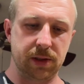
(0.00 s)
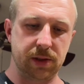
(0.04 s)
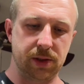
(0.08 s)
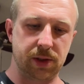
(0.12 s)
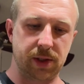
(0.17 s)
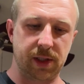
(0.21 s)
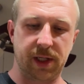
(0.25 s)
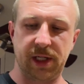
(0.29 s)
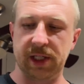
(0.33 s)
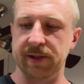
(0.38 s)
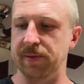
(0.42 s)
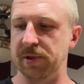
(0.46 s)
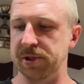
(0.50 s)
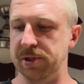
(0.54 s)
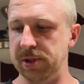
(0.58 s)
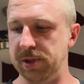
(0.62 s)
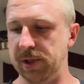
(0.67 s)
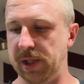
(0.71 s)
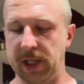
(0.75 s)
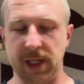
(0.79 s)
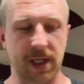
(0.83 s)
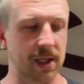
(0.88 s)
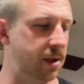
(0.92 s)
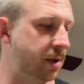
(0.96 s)
Try to get as much as you
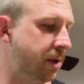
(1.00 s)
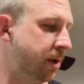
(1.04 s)
can.